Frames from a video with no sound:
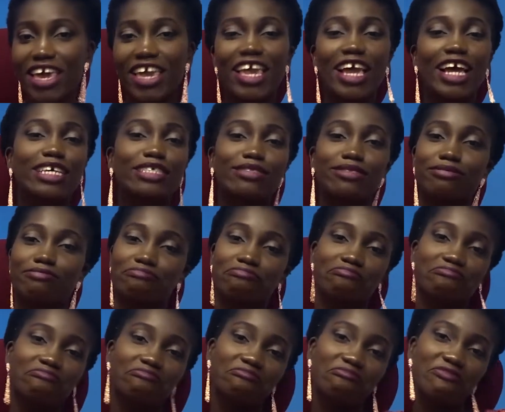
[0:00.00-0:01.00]
He has,
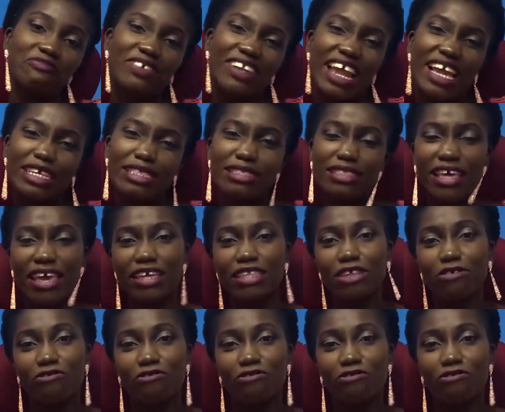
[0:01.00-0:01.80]
let's say,